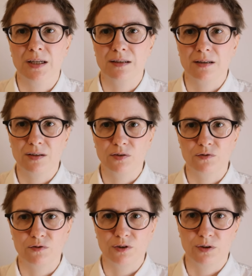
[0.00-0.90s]
and kind
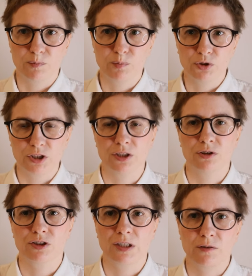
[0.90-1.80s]
of pushing
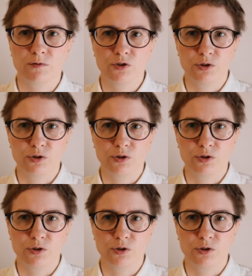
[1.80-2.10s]
yourself